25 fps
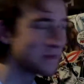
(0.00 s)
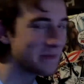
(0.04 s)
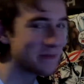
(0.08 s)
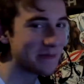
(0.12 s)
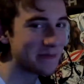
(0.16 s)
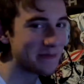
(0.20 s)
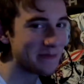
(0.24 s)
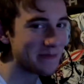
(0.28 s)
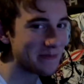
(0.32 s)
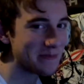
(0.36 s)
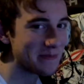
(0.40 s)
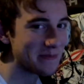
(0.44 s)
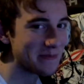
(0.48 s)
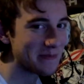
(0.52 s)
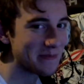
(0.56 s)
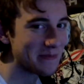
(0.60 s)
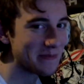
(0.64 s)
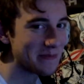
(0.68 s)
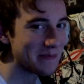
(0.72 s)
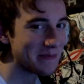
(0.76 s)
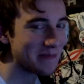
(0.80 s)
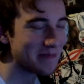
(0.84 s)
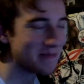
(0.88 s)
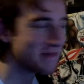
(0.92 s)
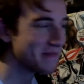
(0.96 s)

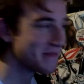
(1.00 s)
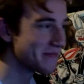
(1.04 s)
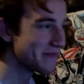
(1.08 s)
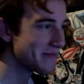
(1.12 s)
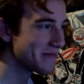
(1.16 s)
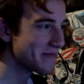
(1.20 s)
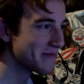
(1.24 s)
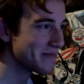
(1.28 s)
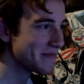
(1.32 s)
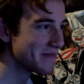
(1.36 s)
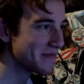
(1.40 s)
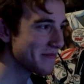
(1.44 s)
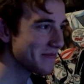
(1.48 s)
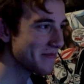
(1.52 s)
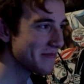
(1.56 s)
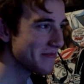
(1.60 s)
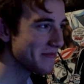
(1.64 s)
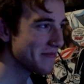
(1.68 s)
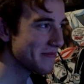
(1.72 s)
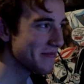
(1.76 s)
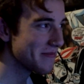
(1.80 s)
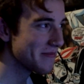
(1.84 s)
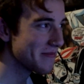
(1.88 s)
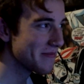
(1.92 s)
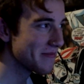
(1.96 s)

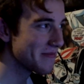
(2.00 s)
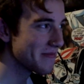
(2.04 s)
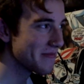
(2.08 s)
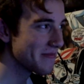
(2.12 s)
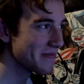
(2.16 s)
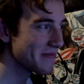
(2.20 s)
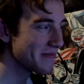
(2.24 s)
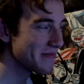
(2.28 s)
Nothing is said.